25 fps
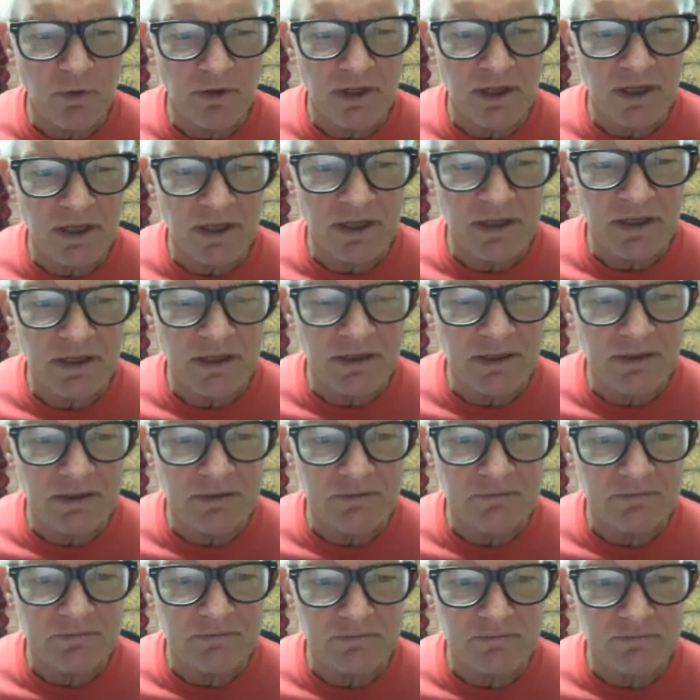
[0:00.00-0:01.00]
they
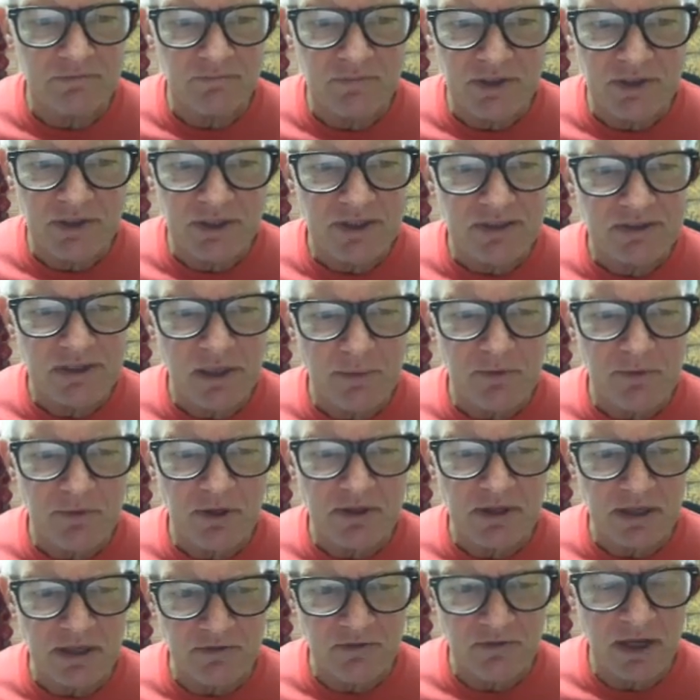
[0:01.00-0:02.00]
getting something
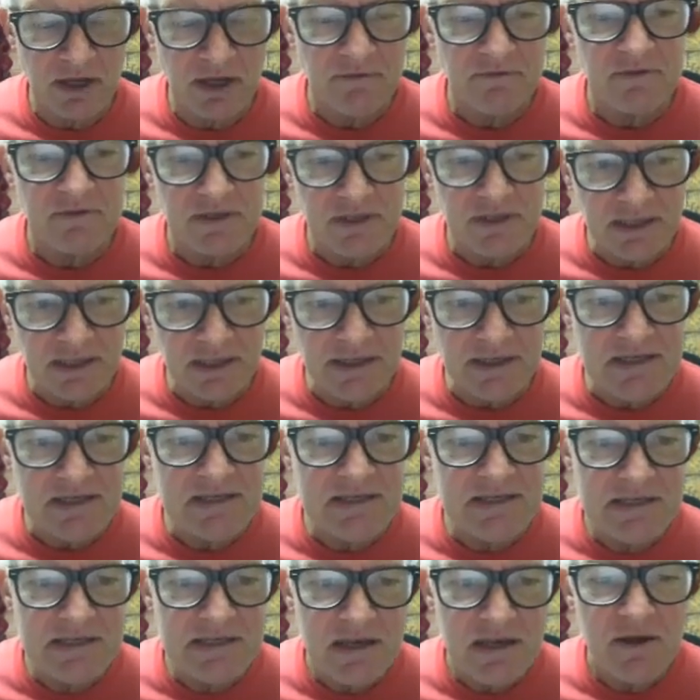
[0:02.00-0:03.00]
they'd left?
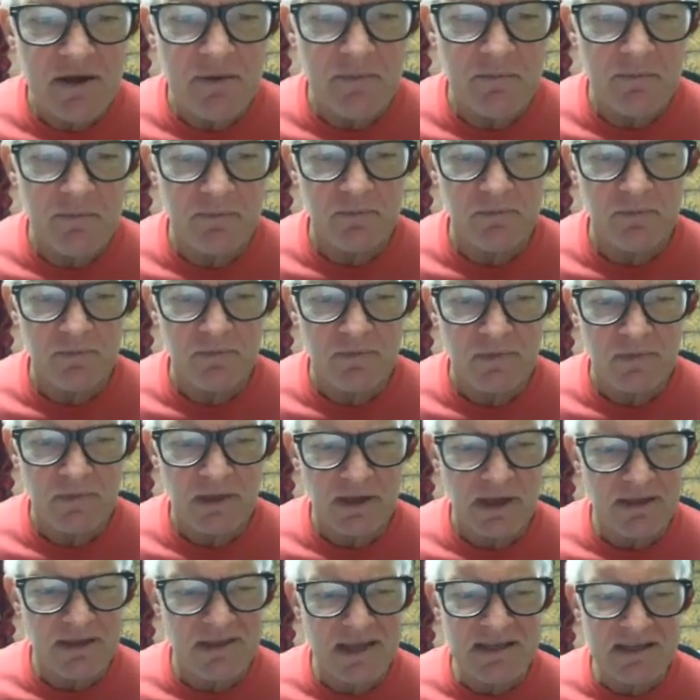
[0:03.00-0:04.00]
Yes.
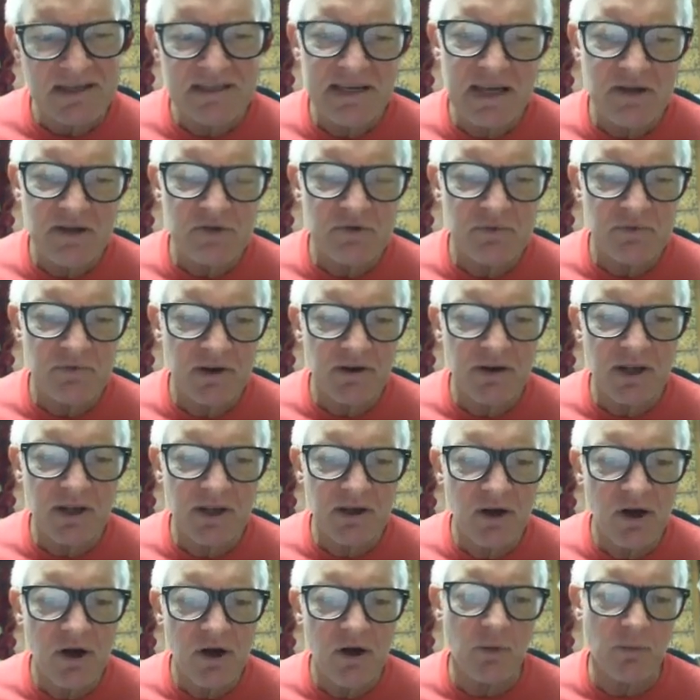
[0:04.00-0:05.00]
Okay, that sounds very
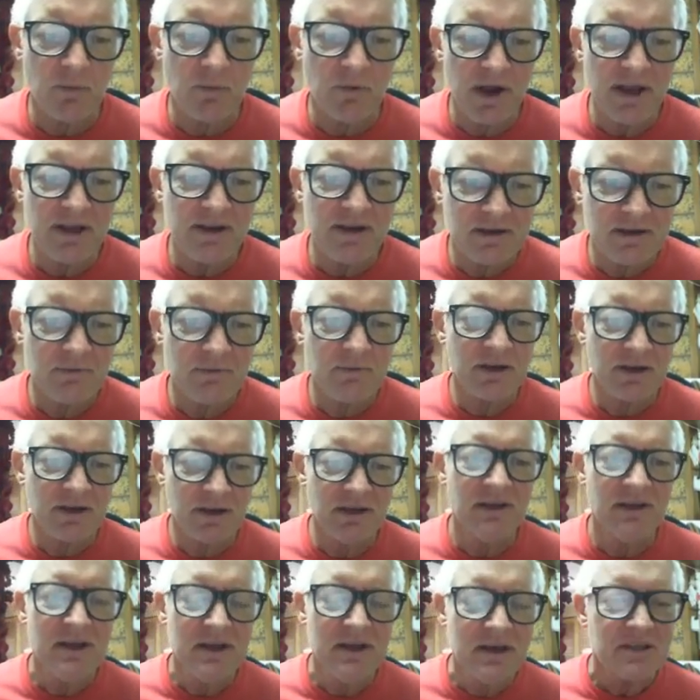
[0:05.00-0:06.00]
calm, right? I mean,
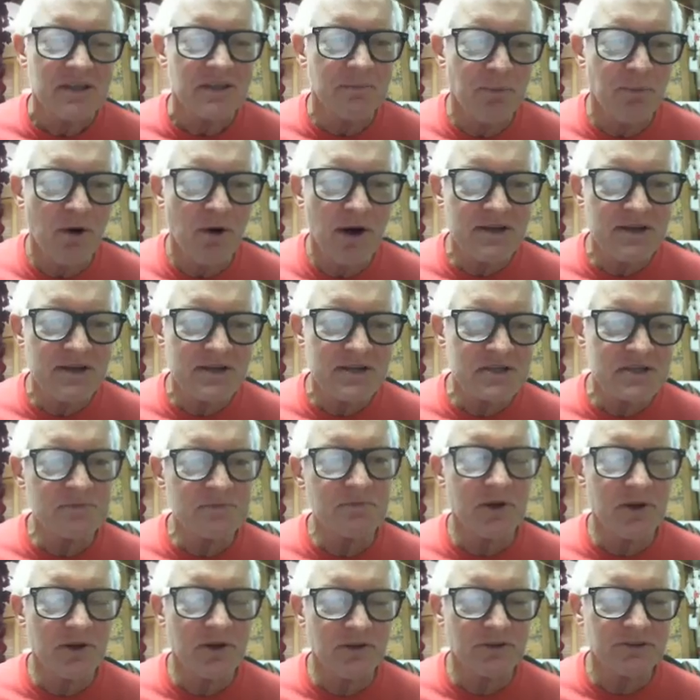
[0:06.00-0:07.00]
the plane
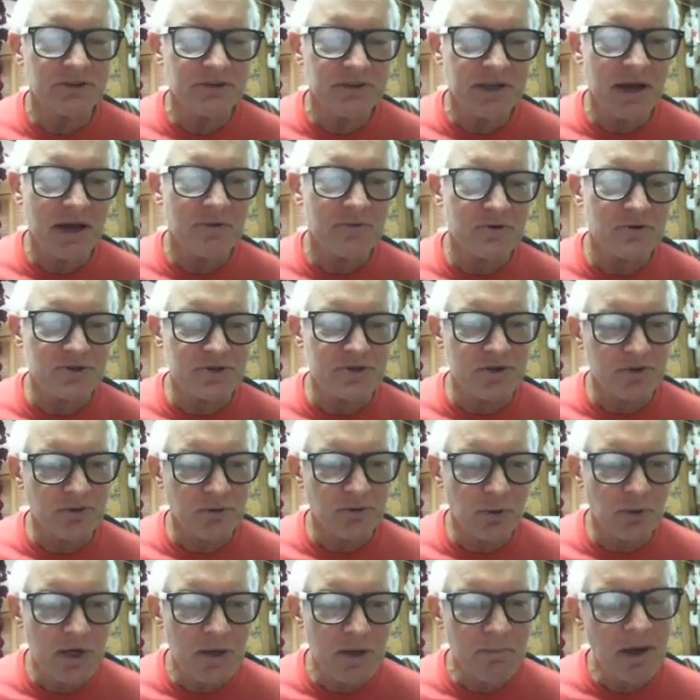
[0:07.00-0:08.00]
disappears, and now there's
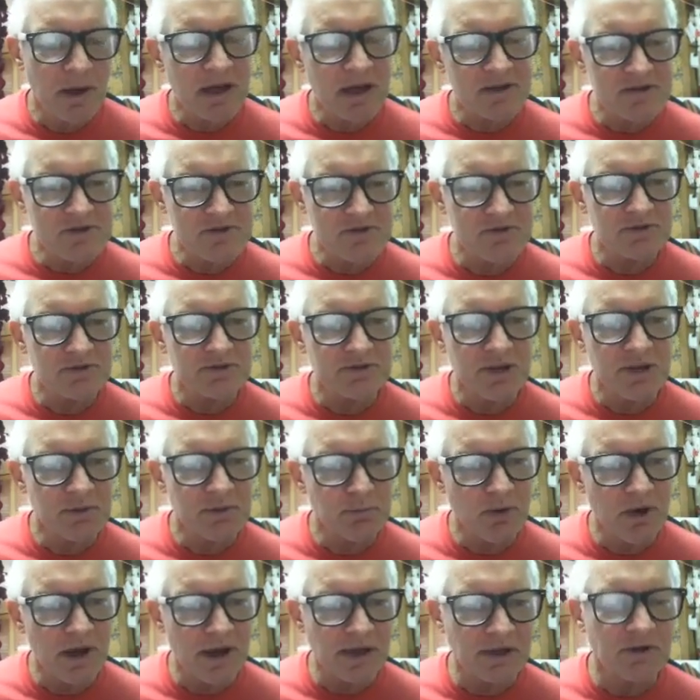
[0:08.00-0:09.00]
3 passengers on the
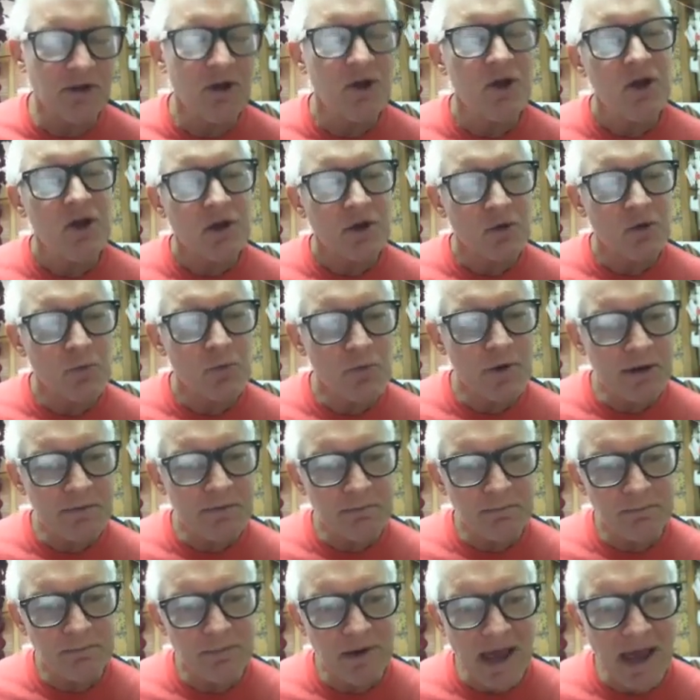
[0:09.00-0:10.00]
plane who went
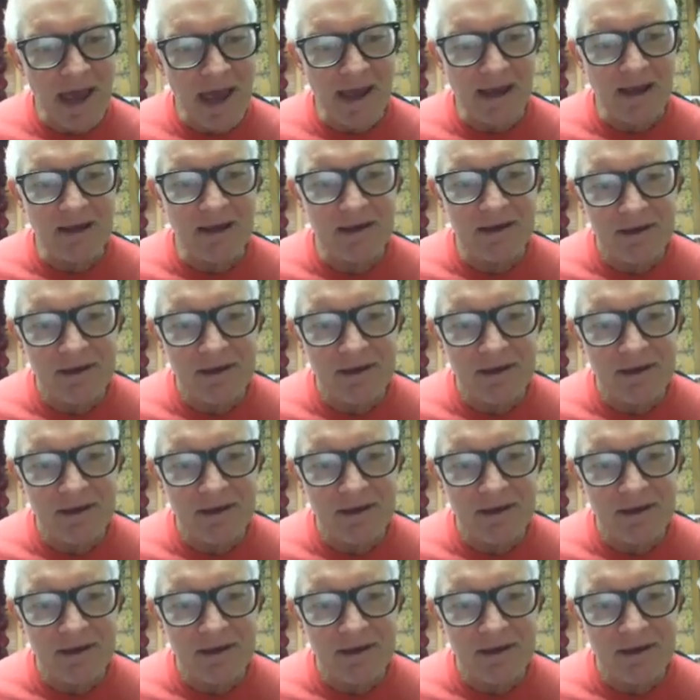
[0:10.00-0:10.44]
back,